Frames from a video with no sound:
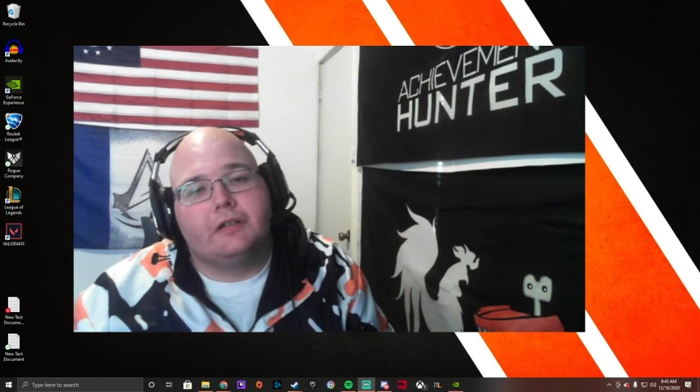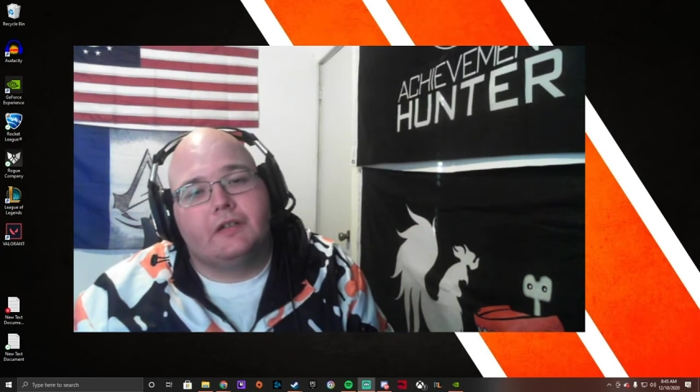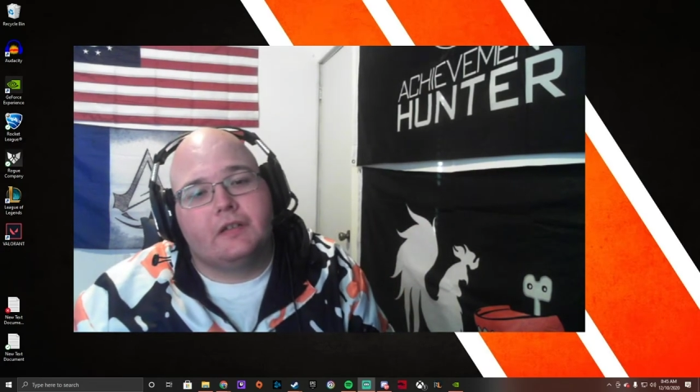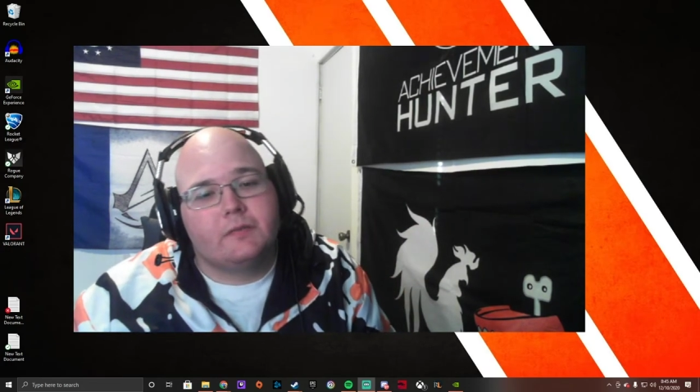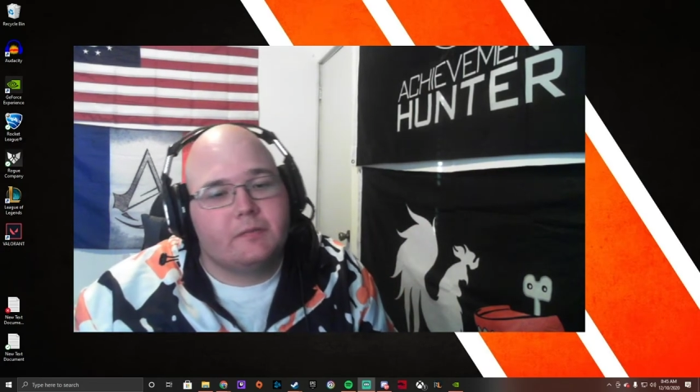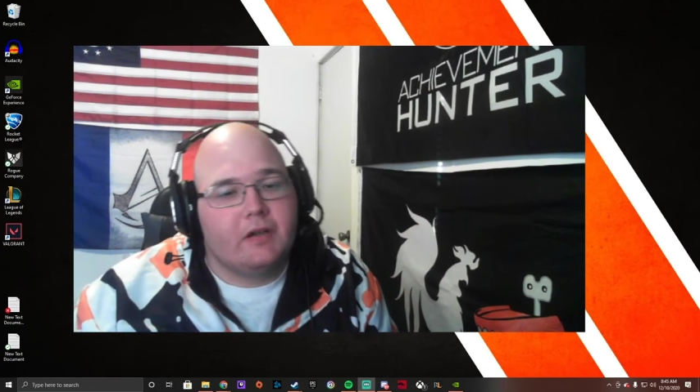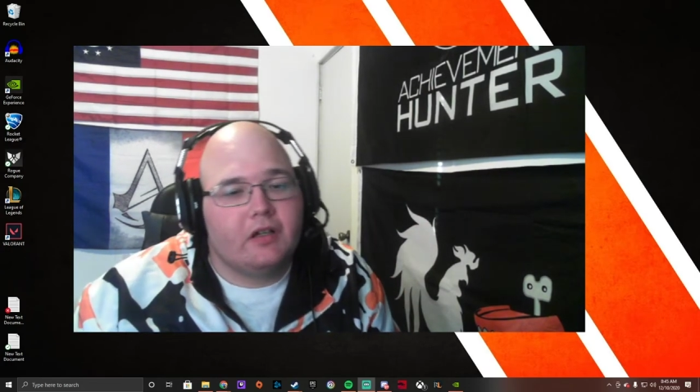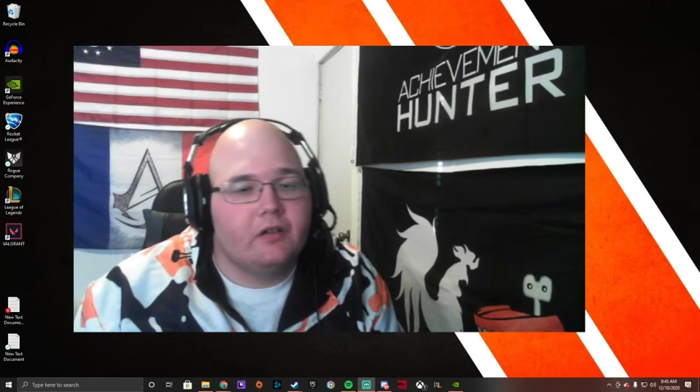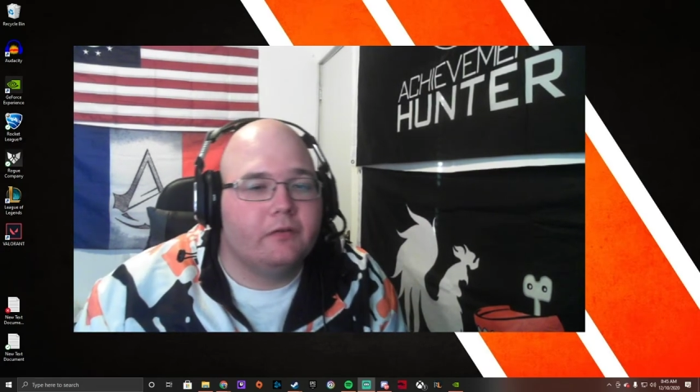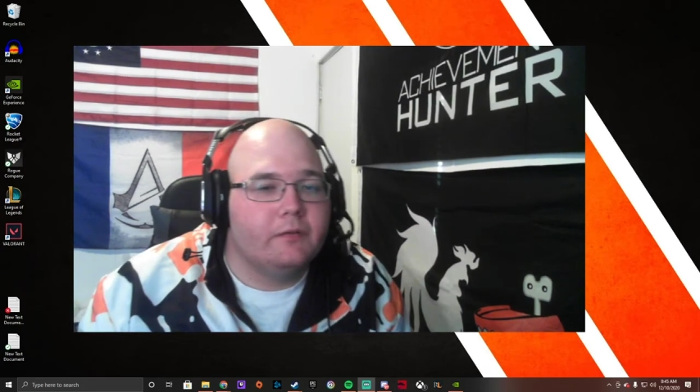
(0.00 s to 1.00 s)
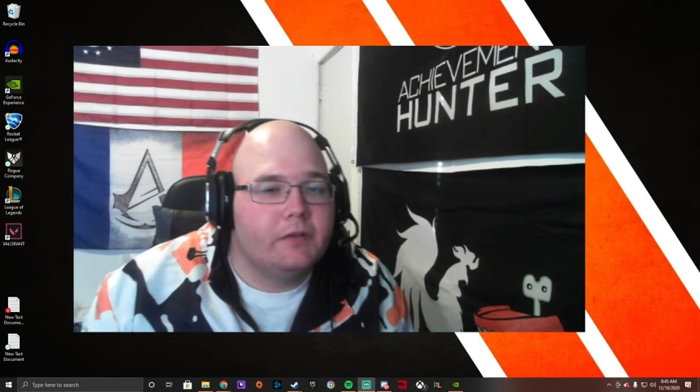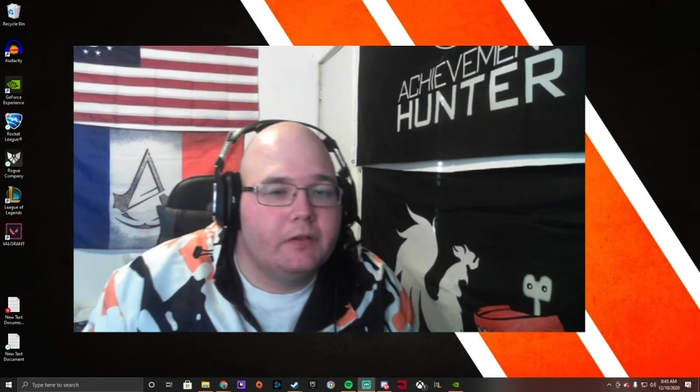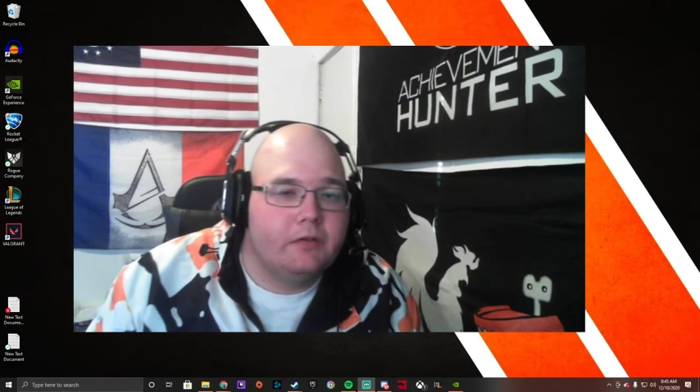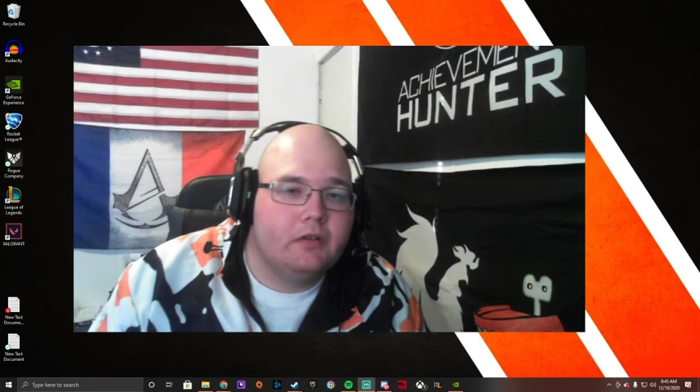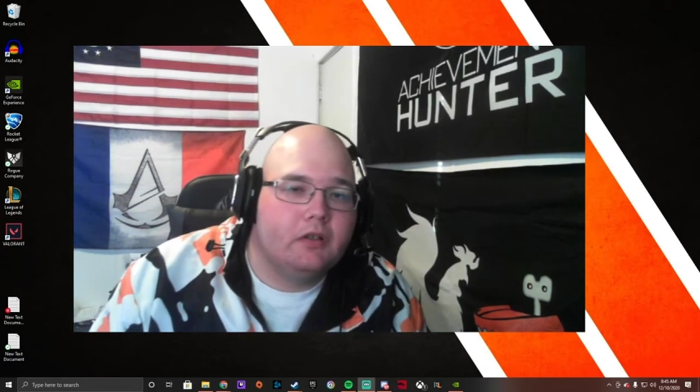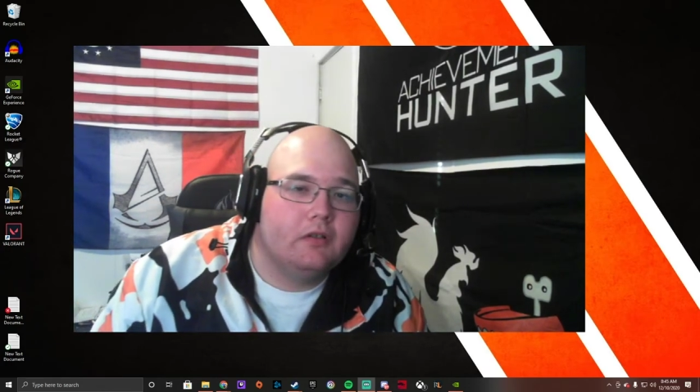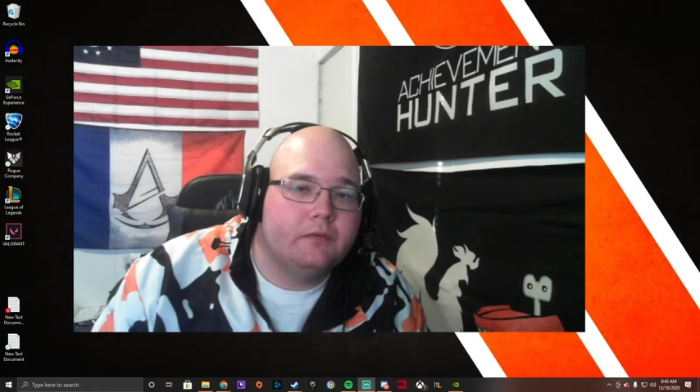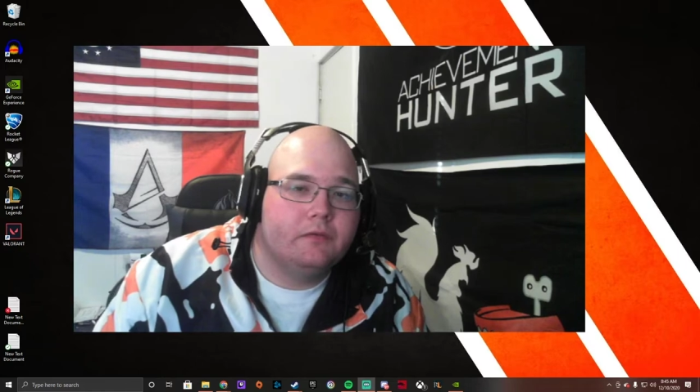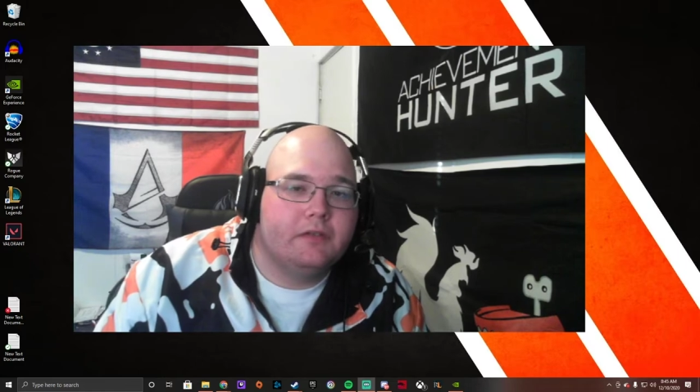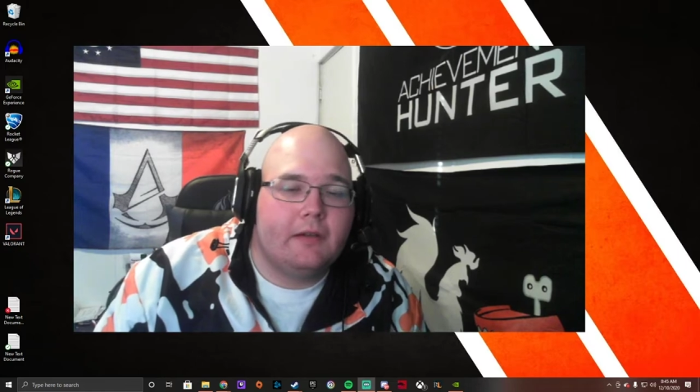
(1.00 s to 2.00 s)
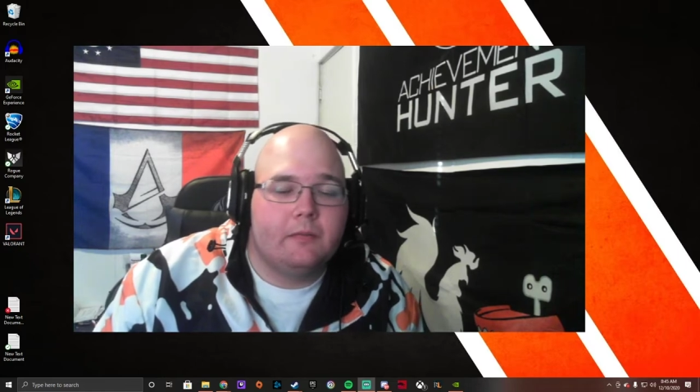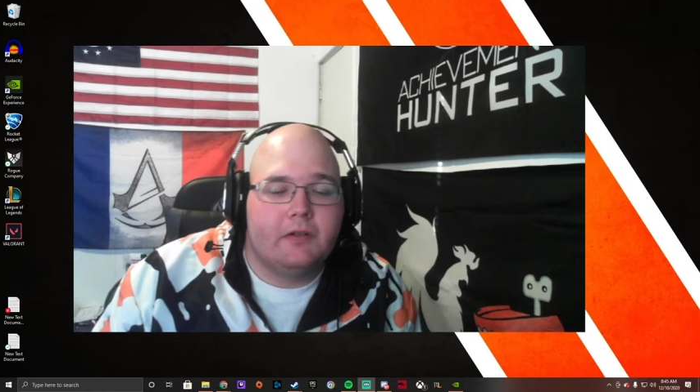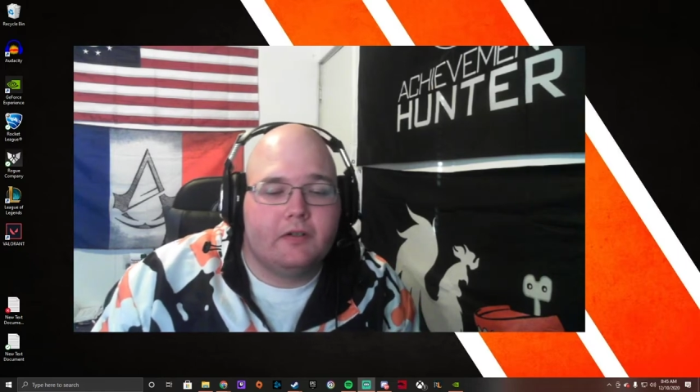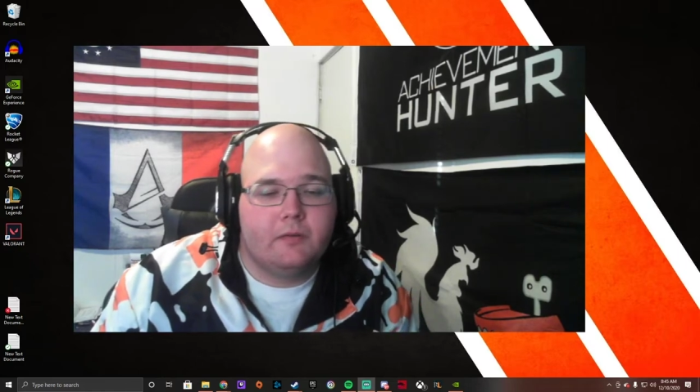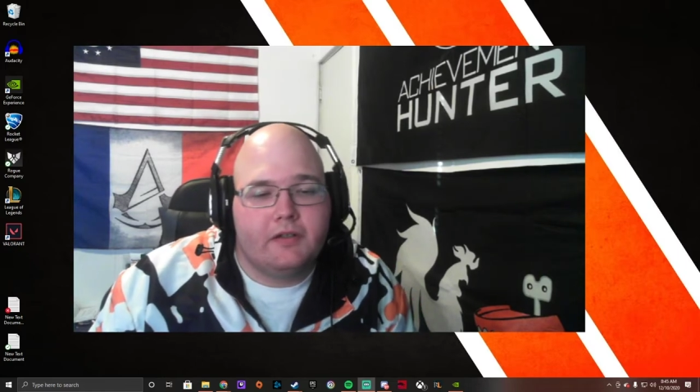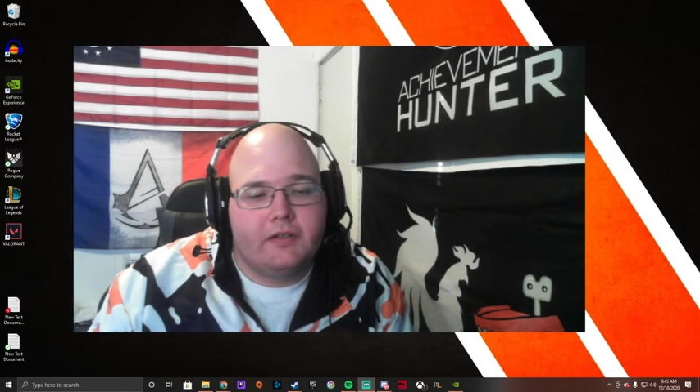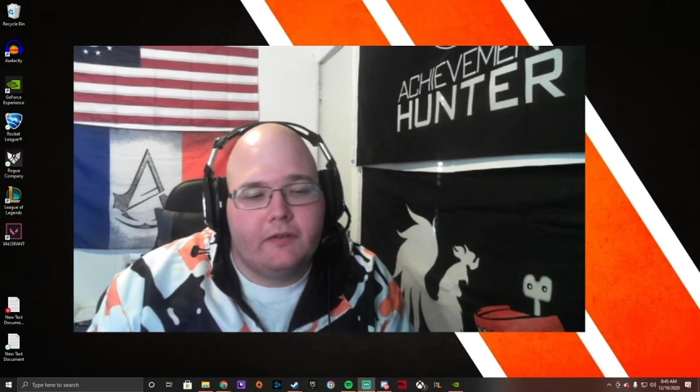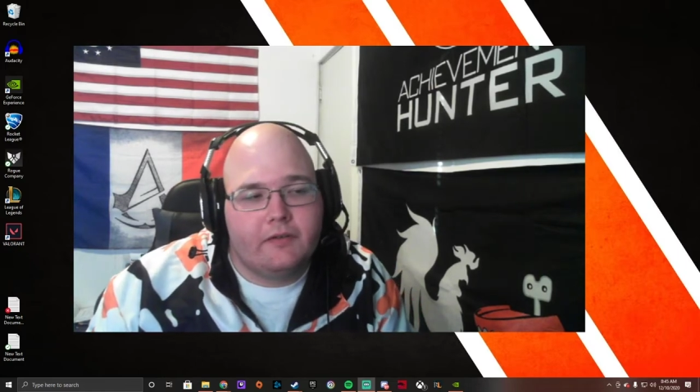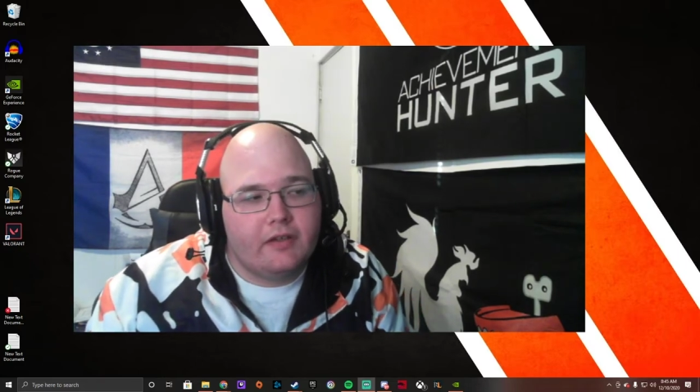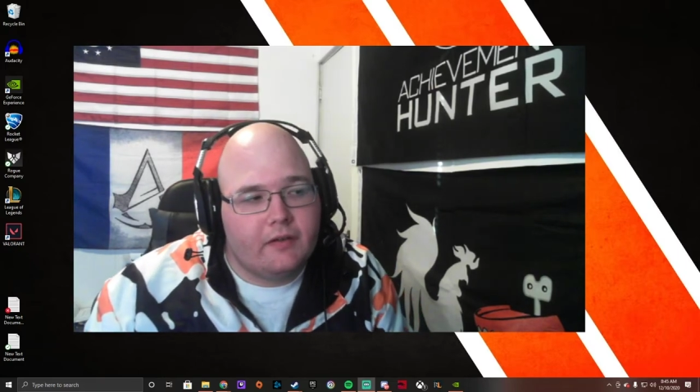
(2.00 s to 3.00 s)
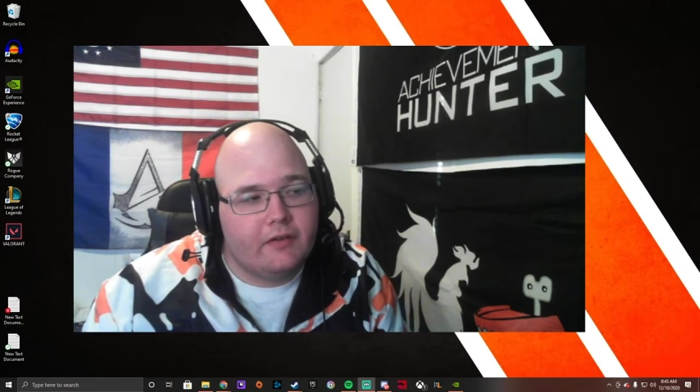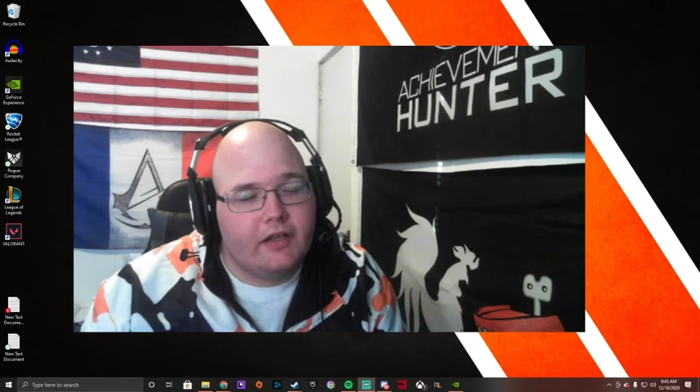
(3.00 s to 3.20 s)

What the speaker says: this was my review of Cyberpunk 2077.